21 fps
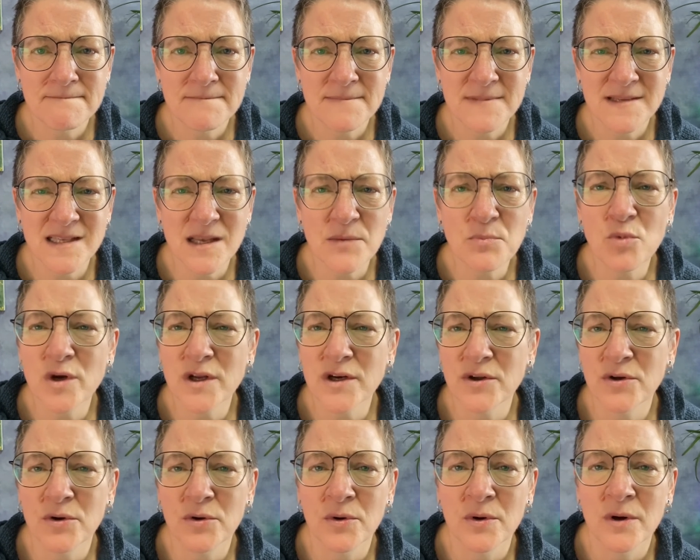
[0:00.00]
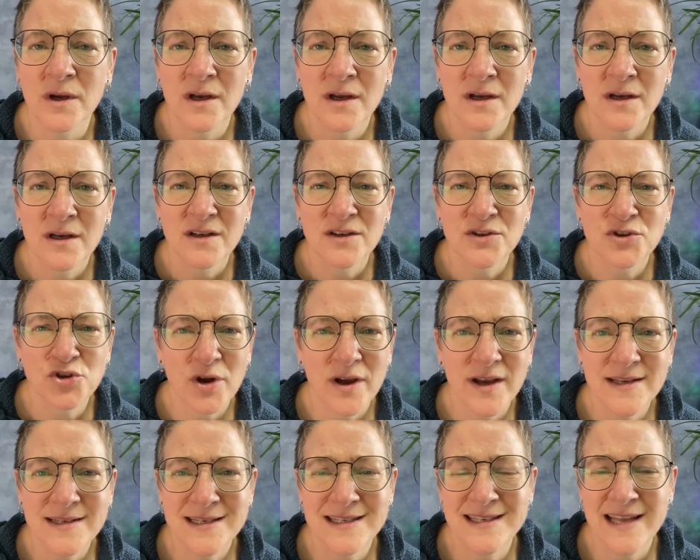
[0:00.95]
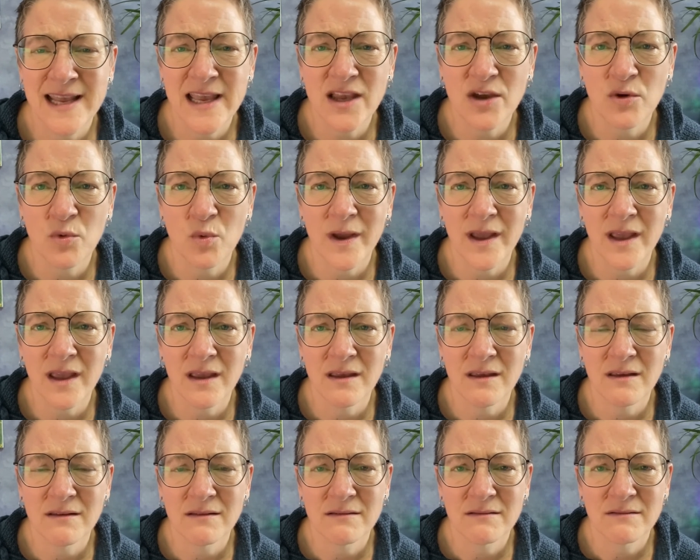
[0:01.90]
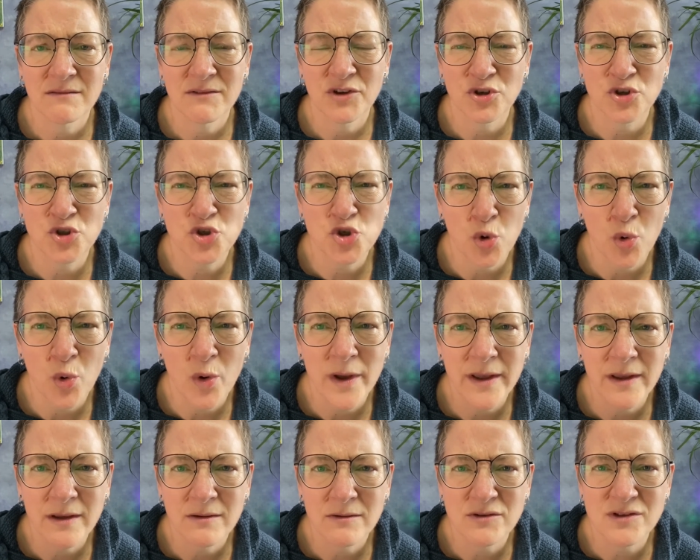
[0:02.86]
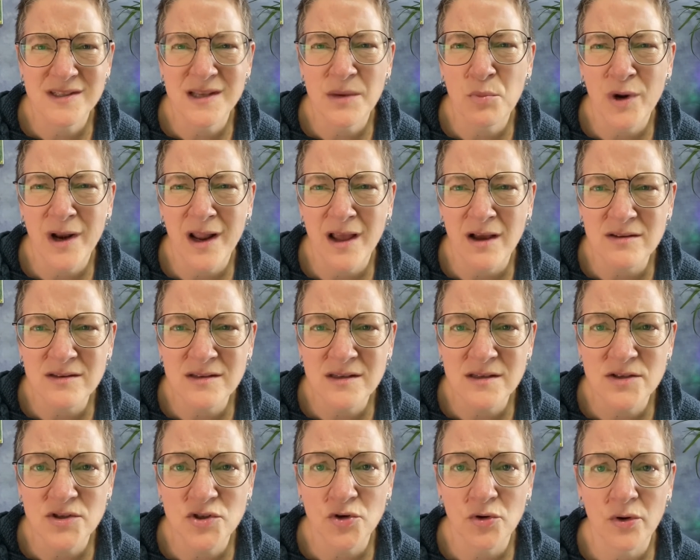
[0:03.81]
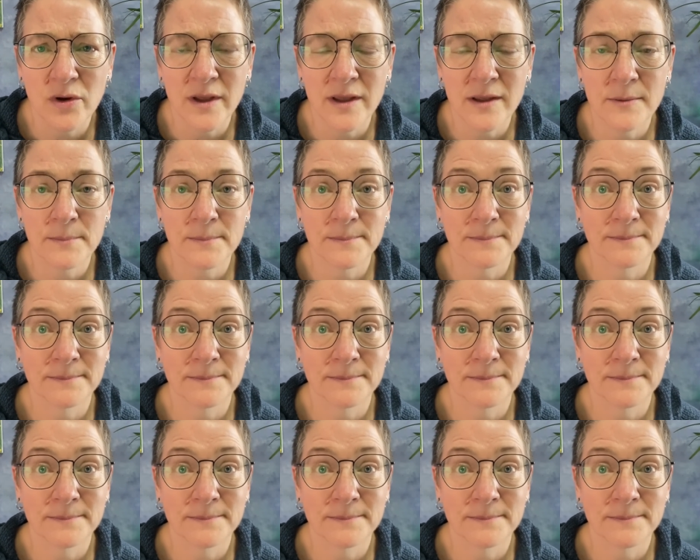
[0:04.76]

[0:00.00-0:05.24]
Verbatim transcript: Someone who tried to take away your joy or someone else's joy?